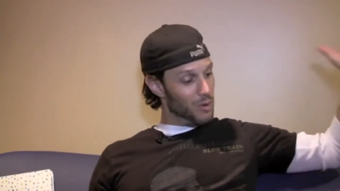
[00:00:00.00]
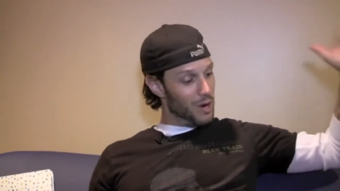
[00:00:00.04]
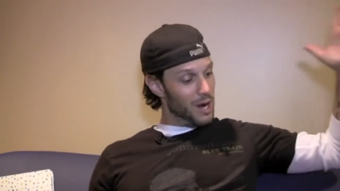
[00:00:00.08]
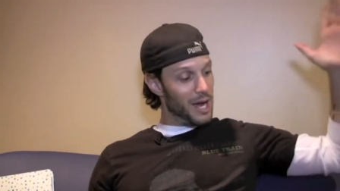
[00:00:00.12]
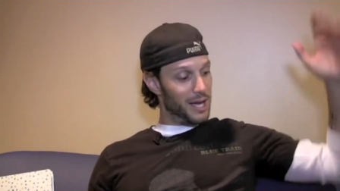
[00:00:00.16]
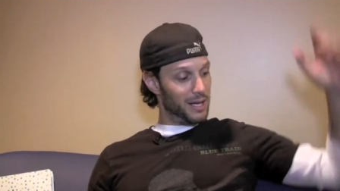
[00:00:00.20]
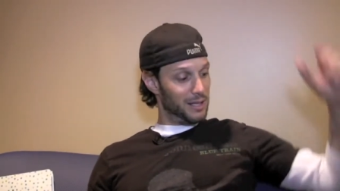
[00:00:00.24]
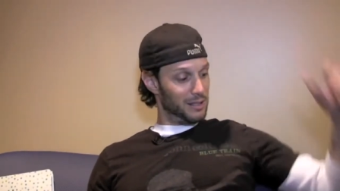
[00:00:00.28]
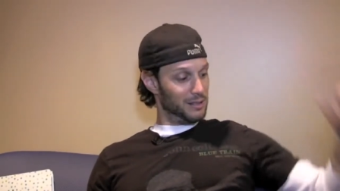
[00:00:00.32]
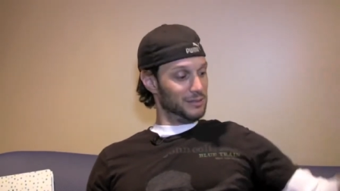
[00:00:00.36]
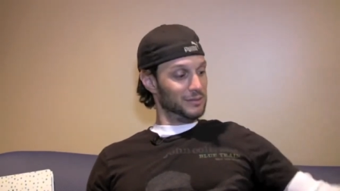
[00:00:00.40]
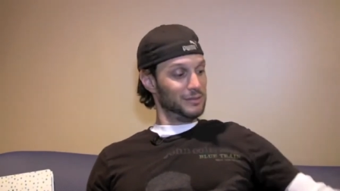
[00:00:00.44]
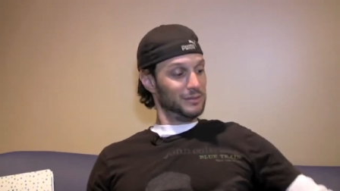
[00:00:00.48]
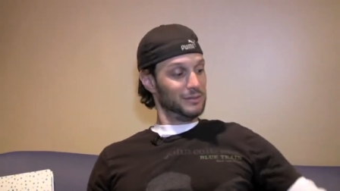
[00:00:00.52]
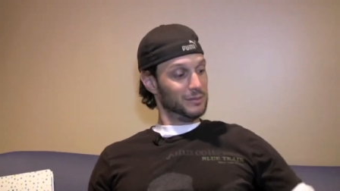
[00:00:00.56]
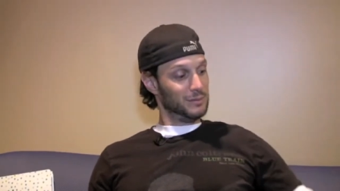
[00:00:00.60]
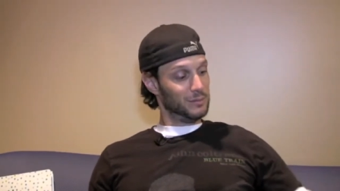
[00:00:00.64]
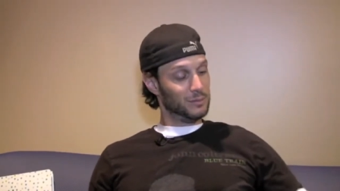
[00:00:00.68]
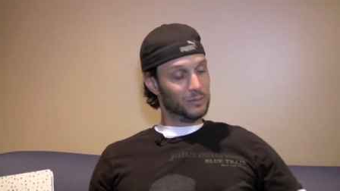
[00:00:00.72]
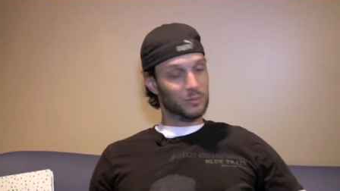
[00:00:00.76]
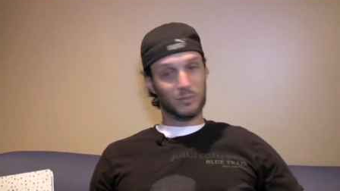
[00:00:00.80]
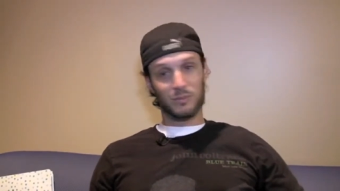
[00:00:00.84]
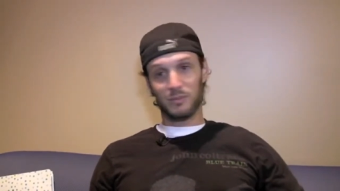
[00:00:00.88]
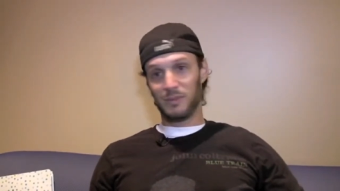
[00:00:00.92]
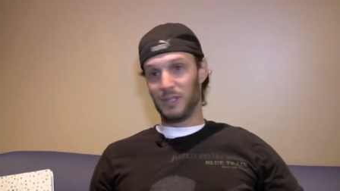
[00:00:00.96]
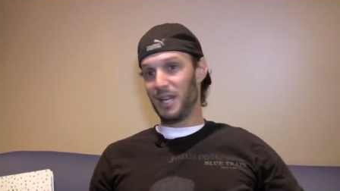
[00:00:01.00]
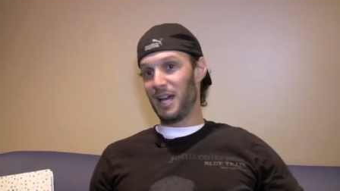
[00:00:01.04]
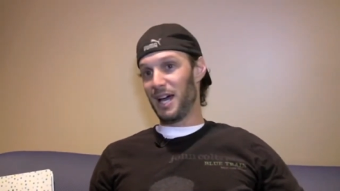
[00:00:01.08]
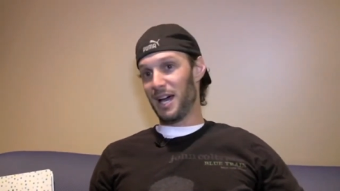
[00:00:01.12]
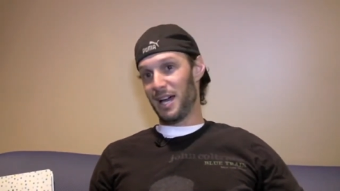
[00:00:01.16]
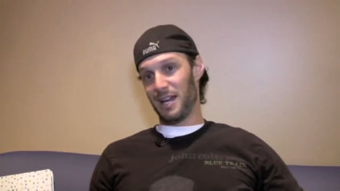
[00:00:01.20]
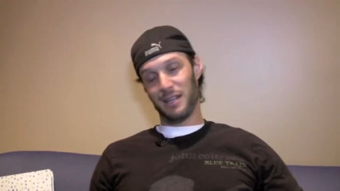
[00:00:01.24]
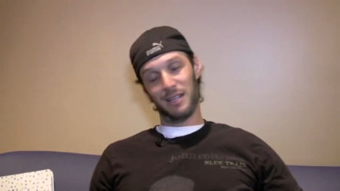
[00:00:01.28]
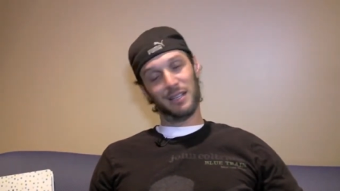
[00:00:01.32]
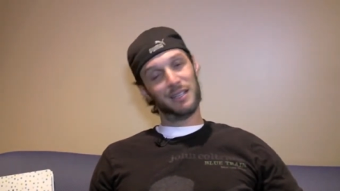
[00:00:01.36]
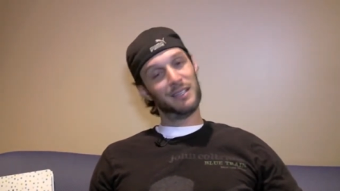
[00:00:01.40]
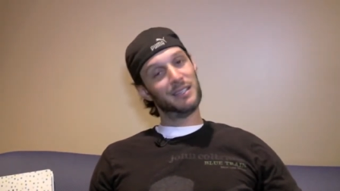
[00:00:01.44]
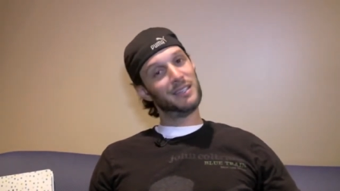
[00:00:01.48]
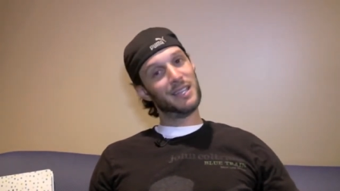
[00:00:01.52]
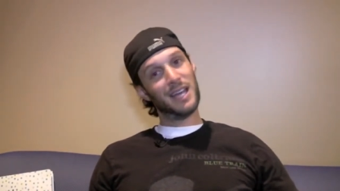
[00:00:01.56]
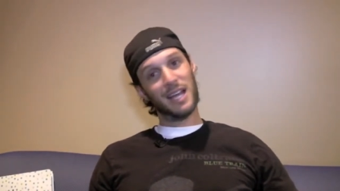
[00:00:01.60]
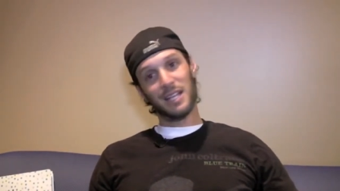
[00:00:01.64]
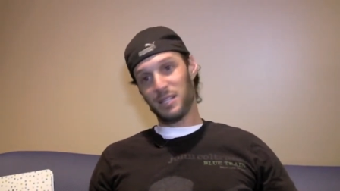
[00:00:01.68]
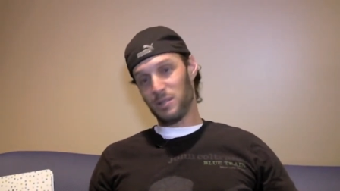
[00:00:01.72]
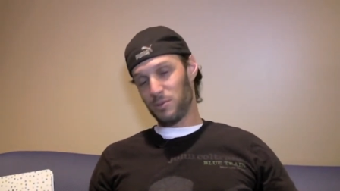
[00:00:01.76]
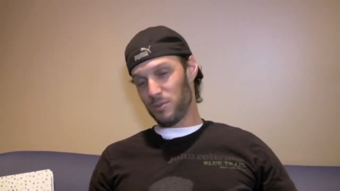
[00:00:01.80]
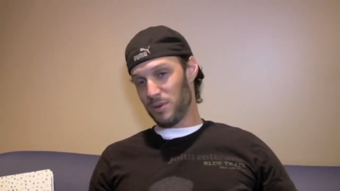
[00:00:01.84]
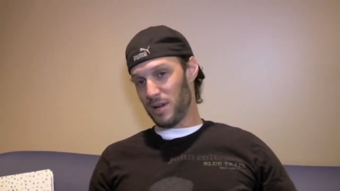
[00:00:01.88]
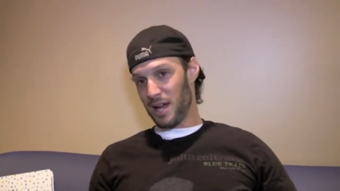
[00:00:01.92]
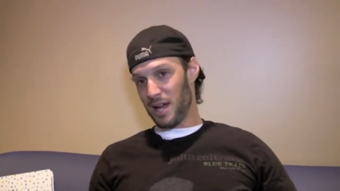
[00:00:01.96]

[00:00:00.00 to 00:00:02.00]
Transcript: right, and then you came back. Yeah, that's